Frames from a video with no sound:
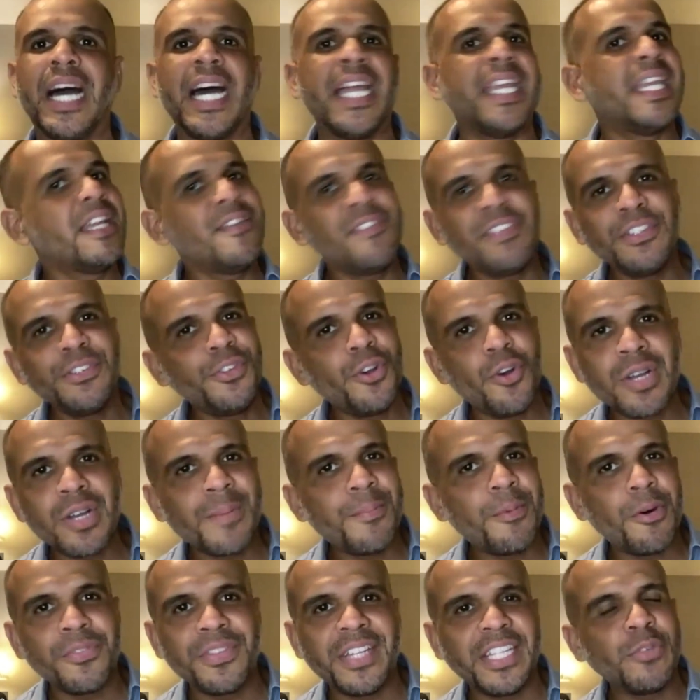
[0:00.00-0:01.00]
I never talk
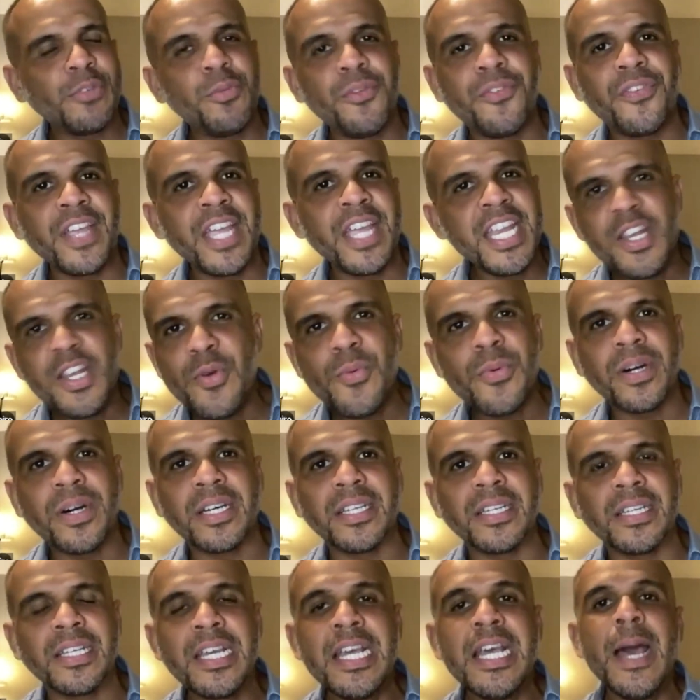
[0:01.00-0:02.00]
about that with
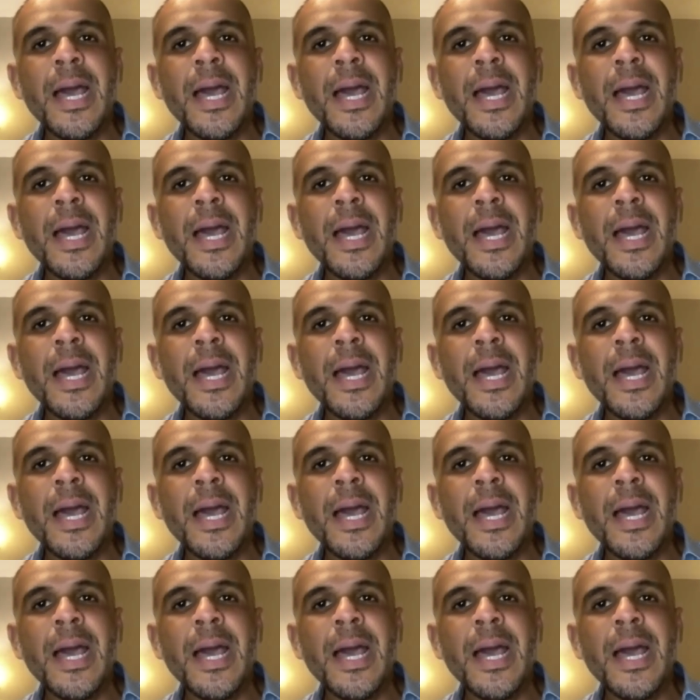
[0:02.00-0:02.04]
anyone,